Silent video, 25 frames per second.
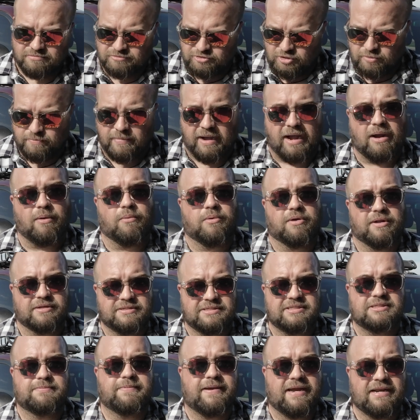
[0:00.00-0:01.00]
you might want to
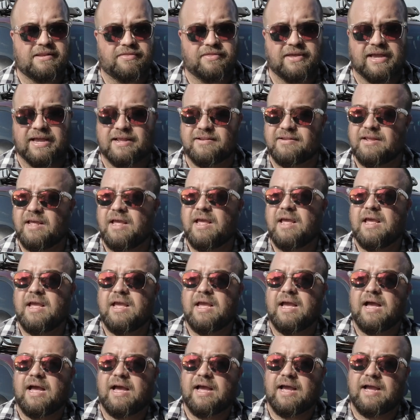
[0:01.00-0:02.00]
suspect
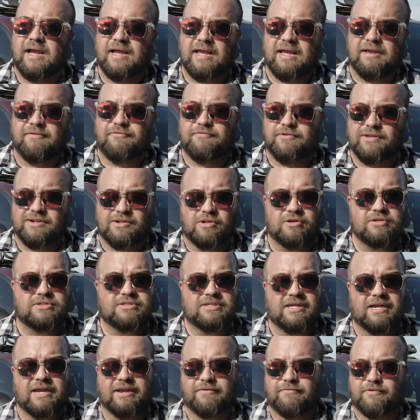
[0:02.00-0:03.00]
that. If it
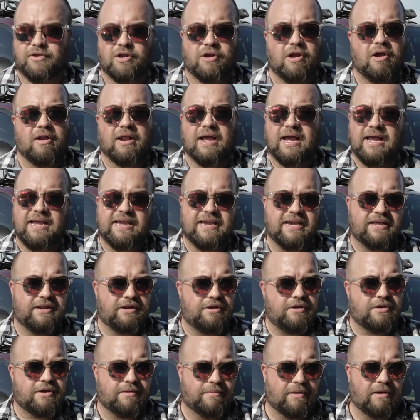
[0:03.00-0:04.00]
looks like you're out hiking
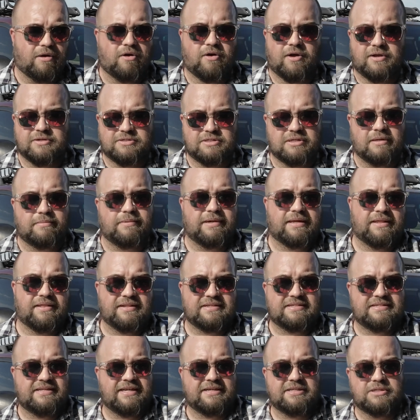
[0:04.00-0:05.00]
and you come across somebody
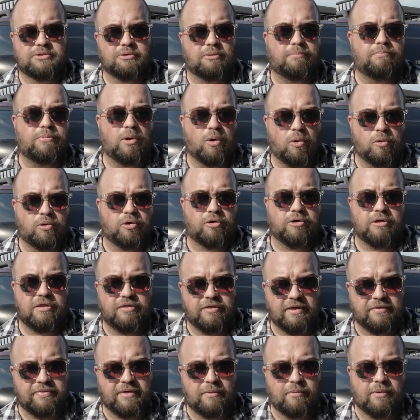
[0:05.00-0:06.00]
that's next to a boulder, you
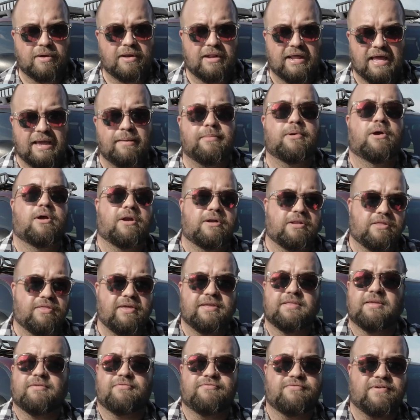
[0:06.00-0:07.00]
think they were climbing on, you
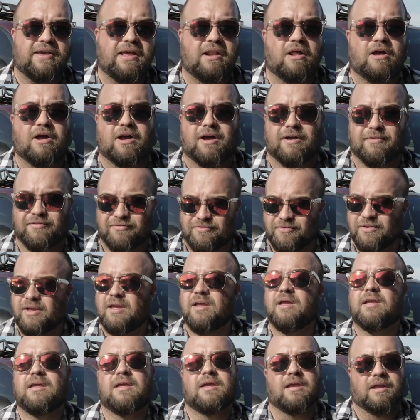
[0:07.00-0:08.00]
think they fell off,
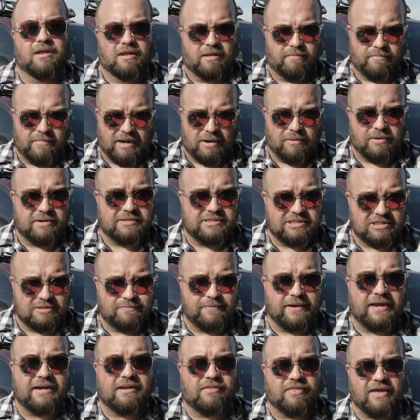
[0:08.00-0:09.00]
you might want to
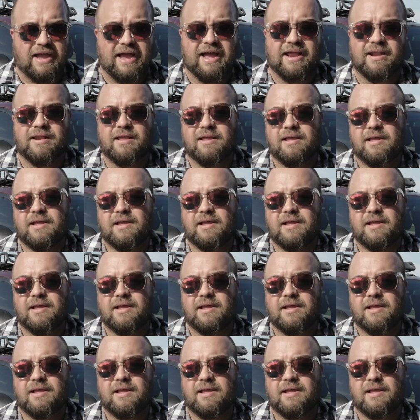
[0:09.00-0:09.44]
suspect that.